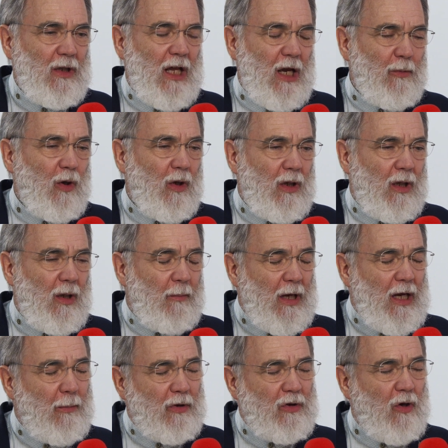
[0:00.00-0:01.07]
They will
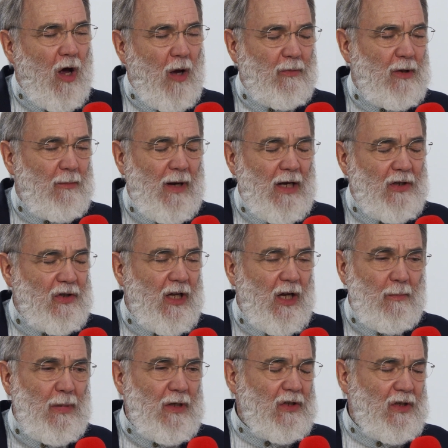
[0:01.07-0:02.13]
be able to optimize
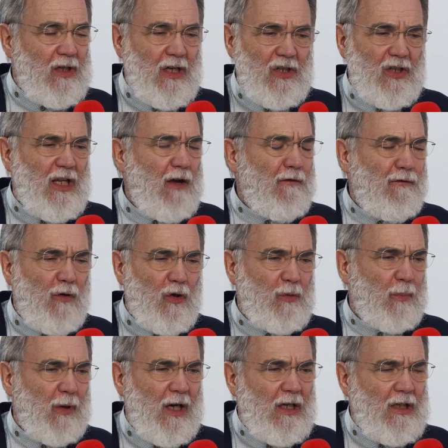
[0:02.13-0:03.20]
their business, their
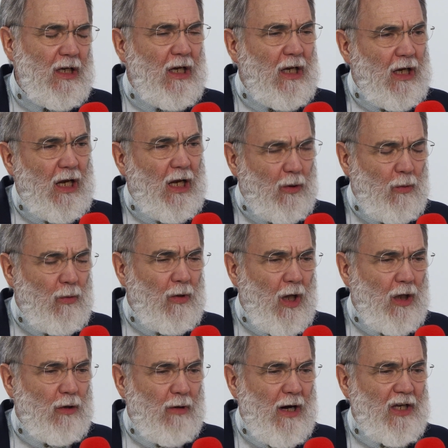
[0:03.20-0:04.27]
footprint, and all
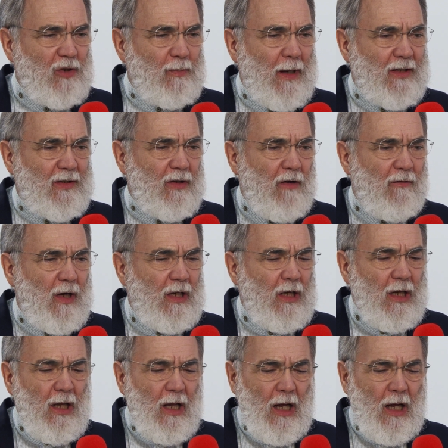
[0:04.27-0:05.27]
other aspects of it.